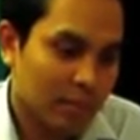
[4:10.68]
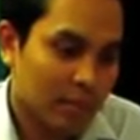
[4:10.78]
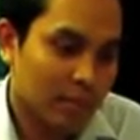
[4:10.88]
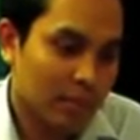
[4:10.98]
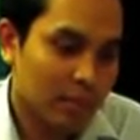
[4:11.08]

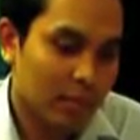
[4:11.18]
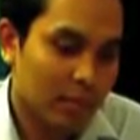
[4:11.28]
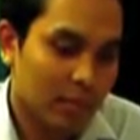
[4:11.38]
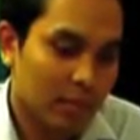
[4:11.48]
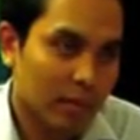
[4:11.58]

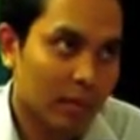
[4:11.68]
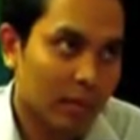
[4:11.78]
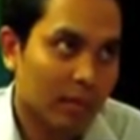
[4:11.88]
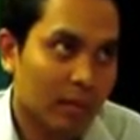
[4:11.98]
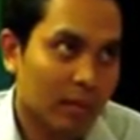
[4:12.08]

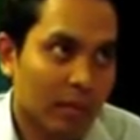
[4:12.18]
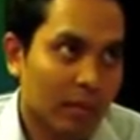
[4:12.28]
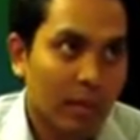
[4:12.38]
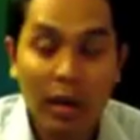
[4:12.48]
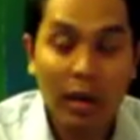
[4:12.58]
(silence)